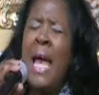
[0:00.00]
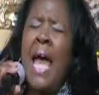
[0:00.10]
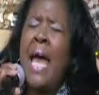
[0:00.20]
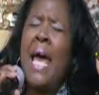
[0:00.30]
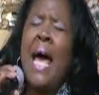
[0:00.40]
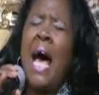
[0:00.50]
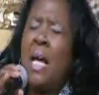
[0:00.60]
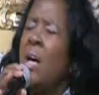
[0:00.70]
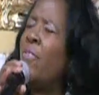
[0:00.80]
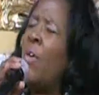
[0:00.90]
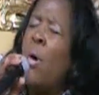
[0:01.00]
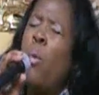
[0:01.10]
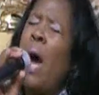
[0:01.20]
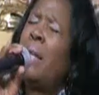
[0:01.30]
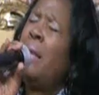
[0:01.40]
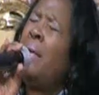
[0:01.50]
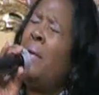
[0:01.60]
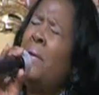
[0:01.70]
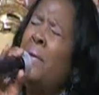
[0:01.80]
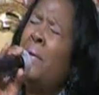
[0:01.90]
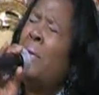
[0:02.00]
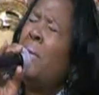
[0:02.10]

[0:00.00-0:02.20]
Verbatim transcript: yeah. For what you